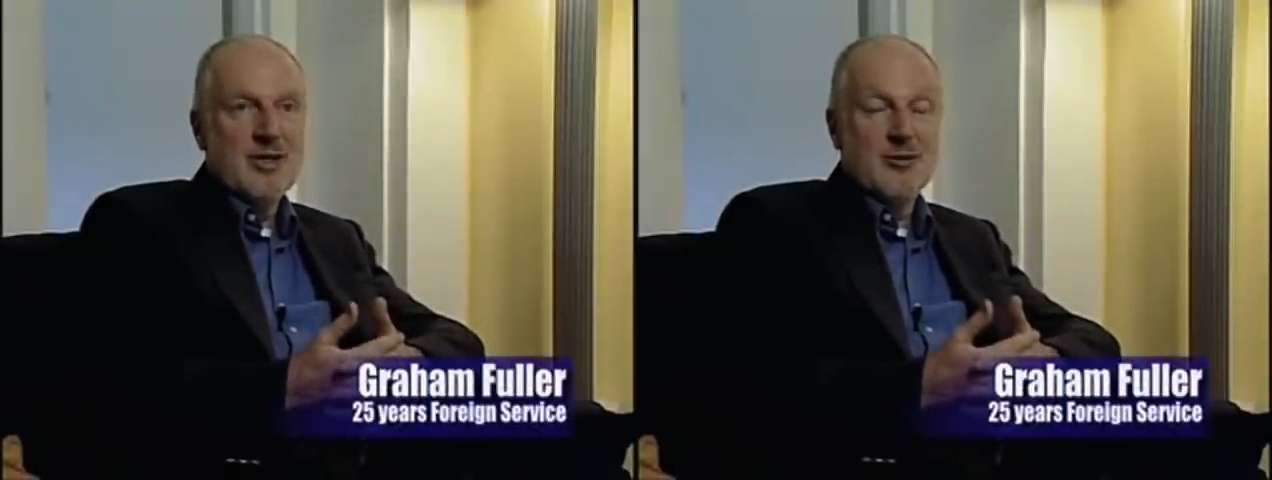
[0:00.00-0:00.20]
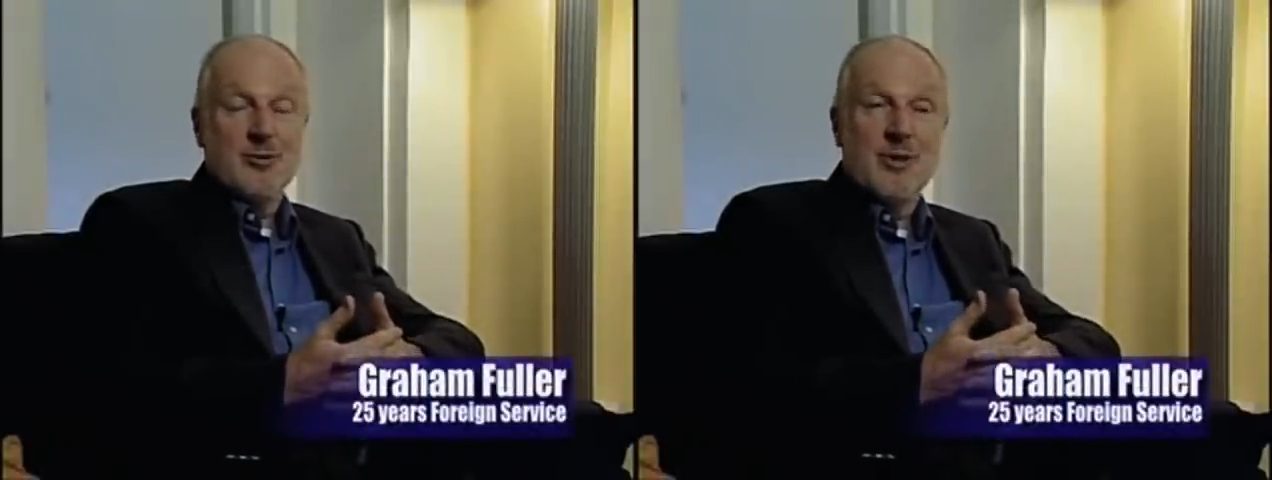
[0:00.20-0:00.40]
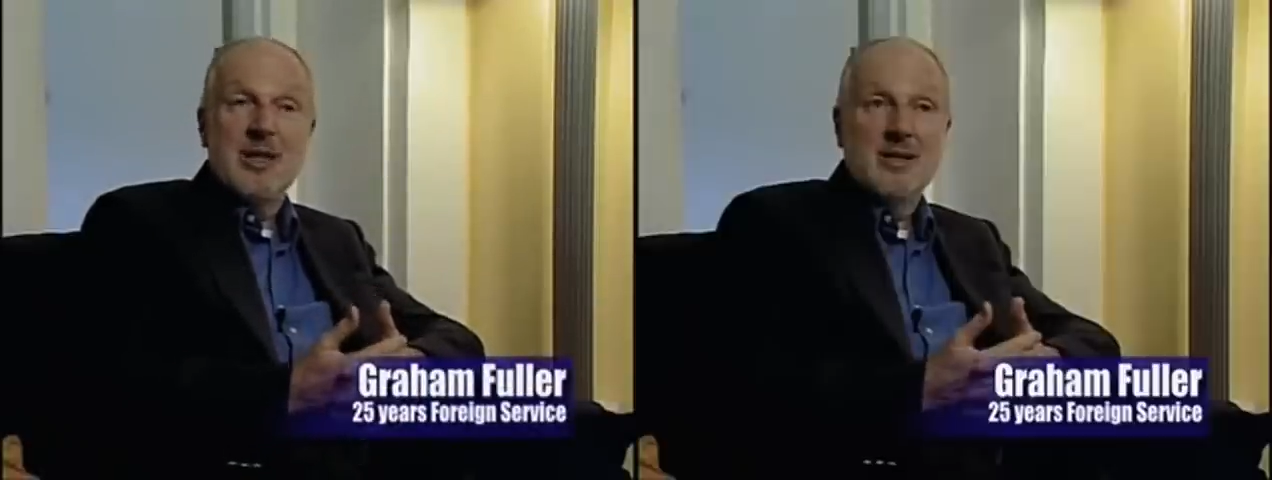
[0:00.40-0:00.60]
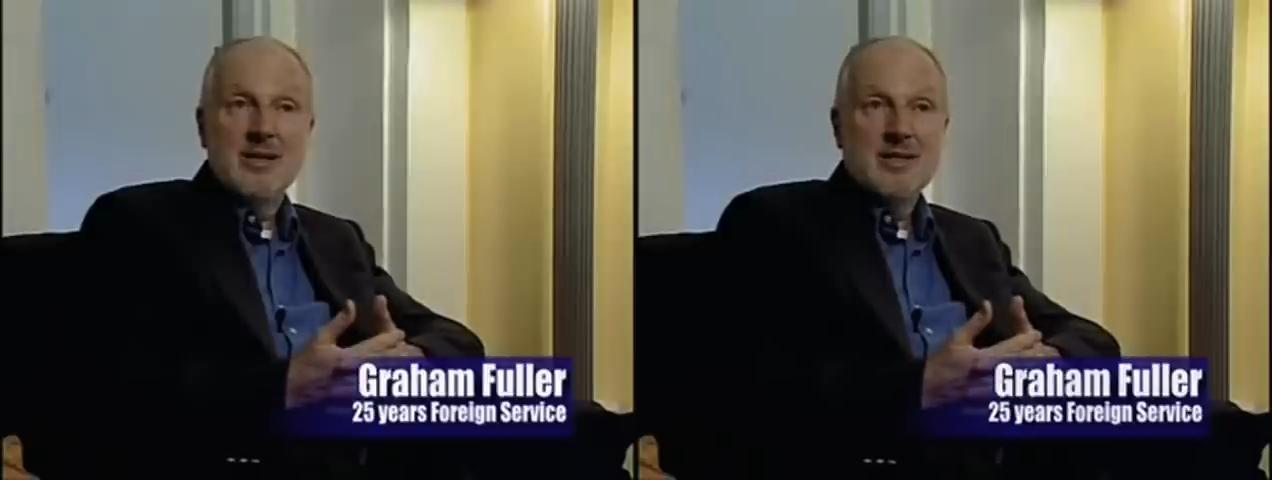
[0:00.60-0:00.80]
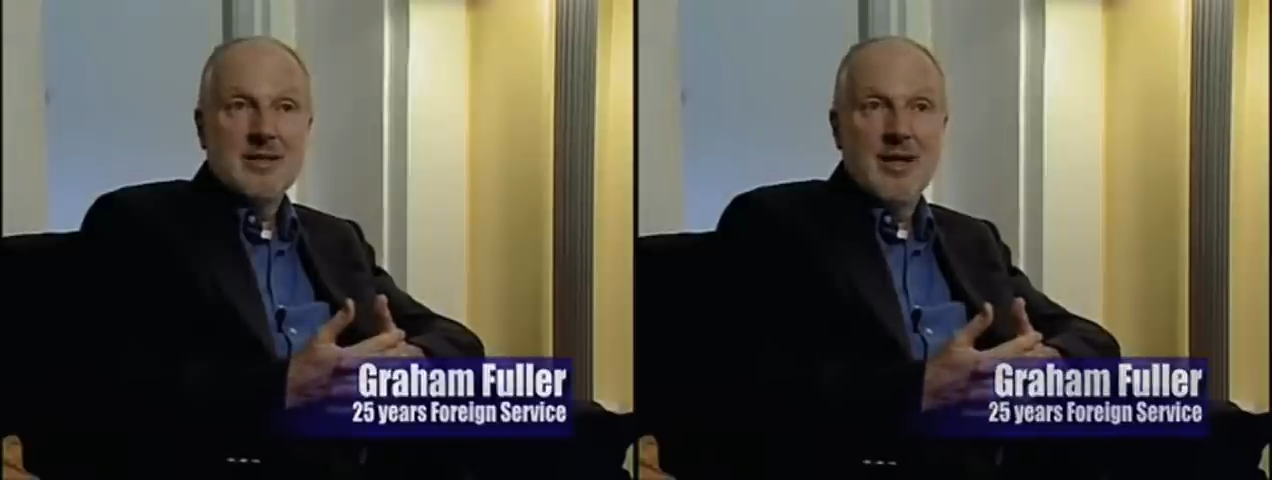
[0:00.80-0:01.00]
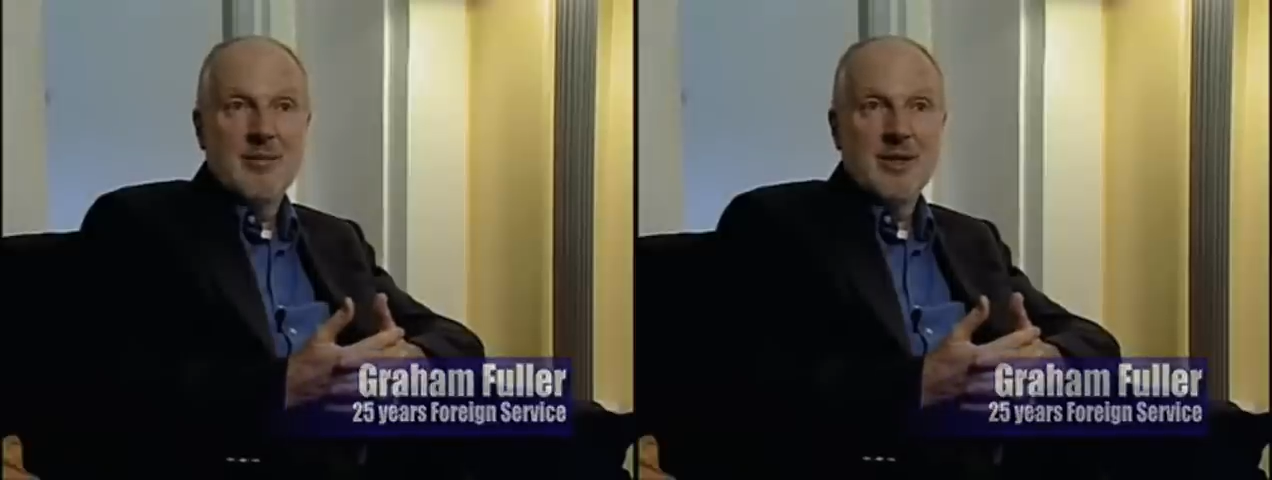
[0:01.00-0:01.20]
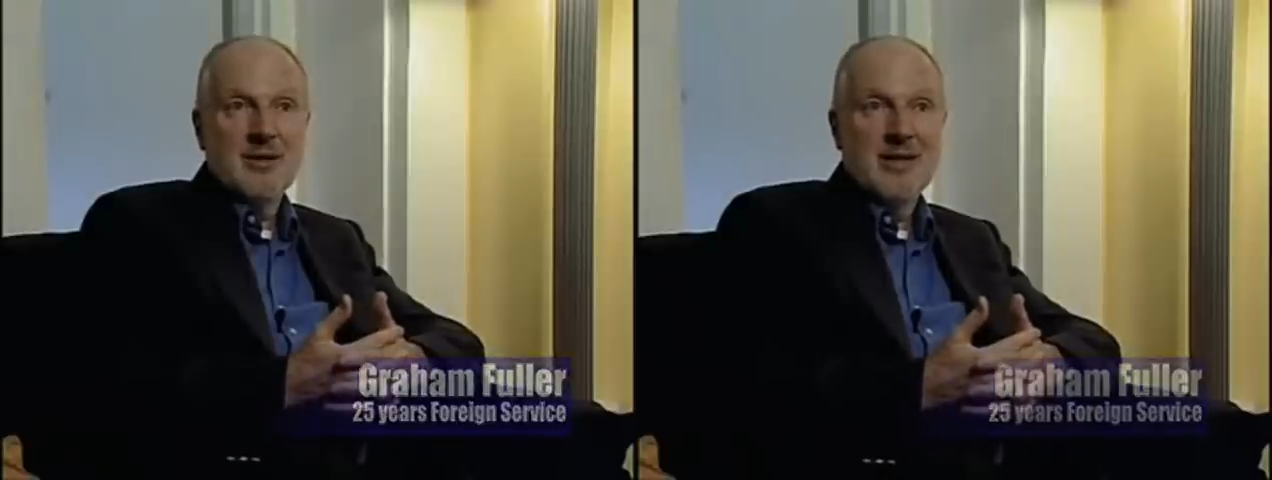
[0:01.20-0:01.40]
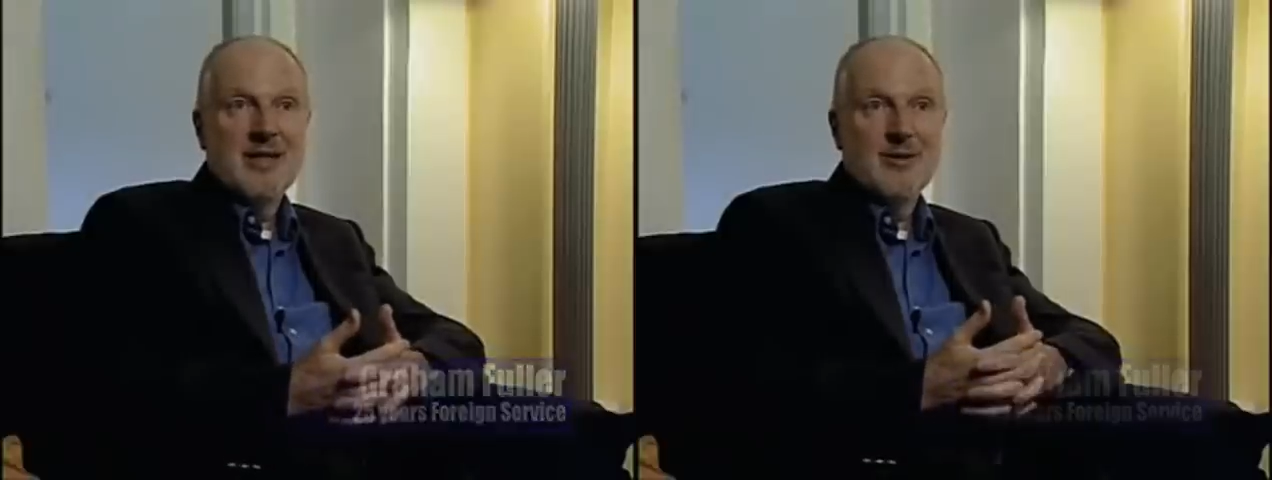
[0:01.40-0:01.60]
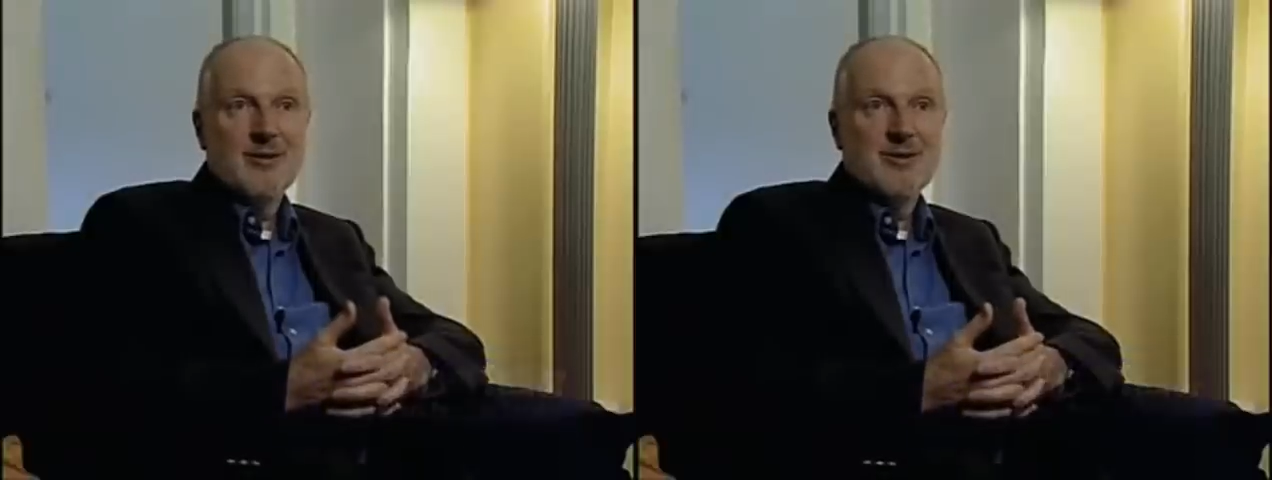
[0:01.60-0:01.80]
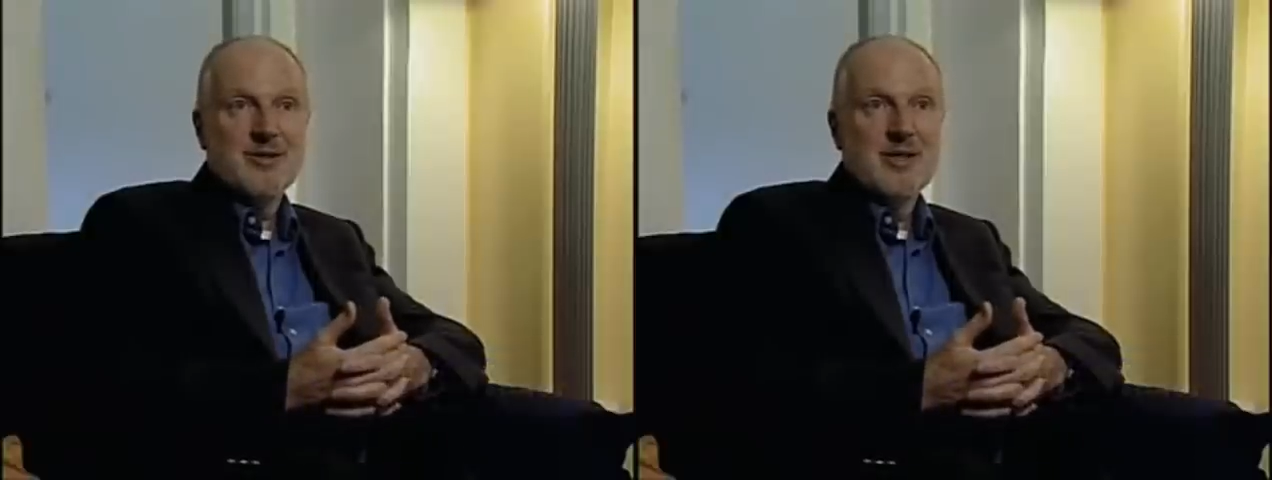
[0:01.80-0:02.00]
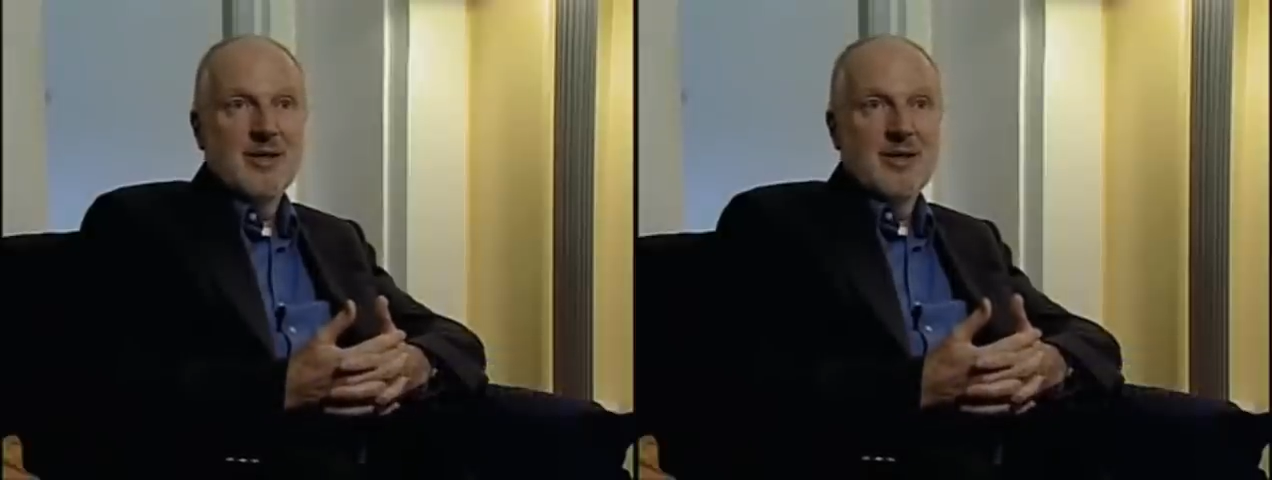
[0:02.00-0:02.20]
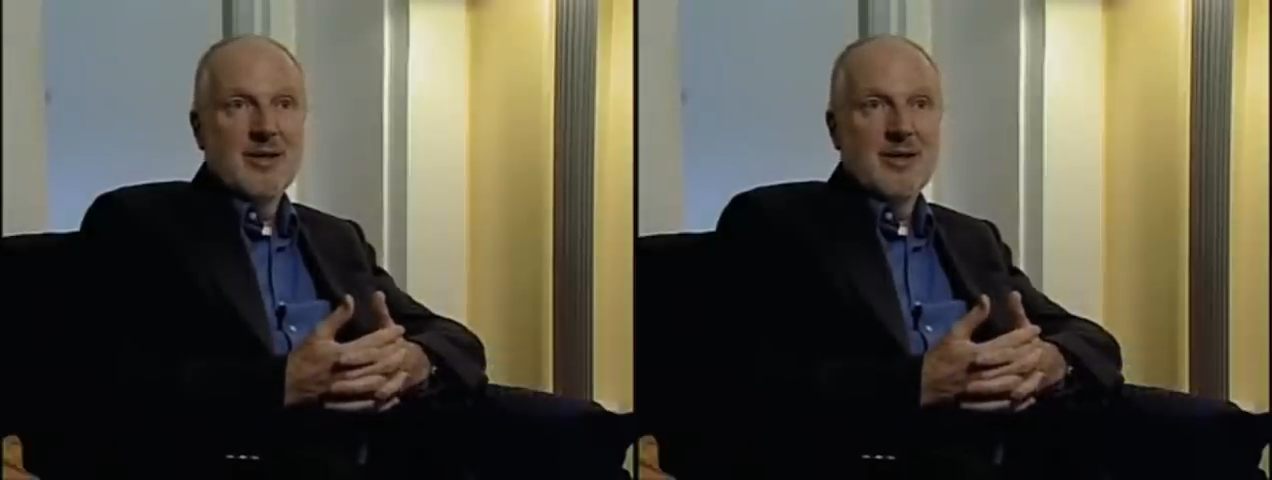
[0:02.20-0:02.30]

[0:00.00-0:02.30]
he's treated Islamic leaders,